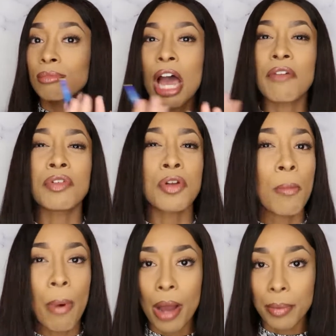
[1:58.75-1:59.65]
Have
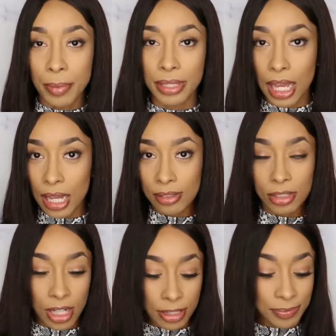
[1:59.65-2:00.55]
no problem with that,
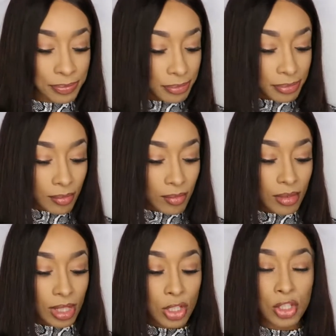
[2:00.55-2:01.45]
you know.
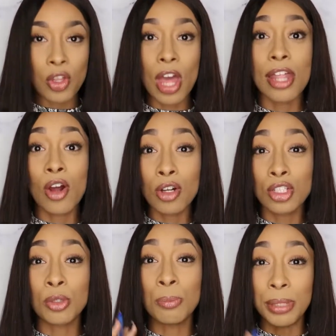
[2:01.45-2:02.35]
So, and
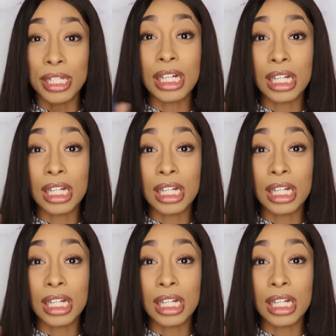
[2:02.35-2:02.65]
also be